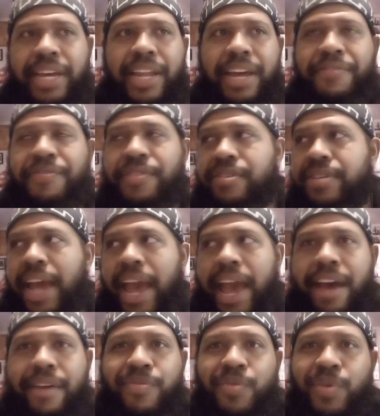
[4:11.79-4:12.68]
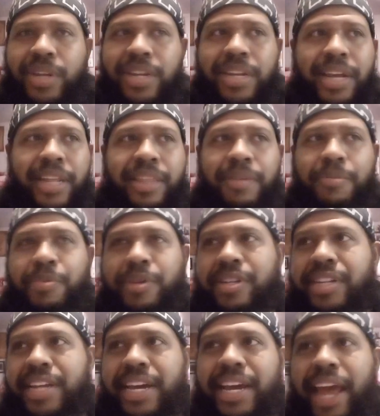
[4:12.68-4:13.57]
Like first half, really nothing. But
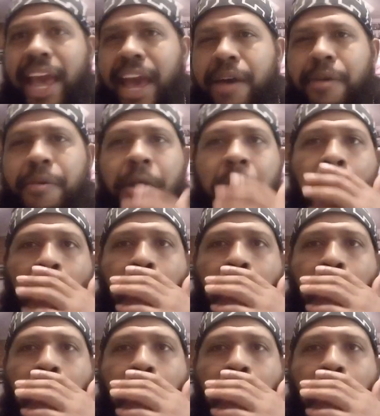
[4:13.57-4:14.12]
second half,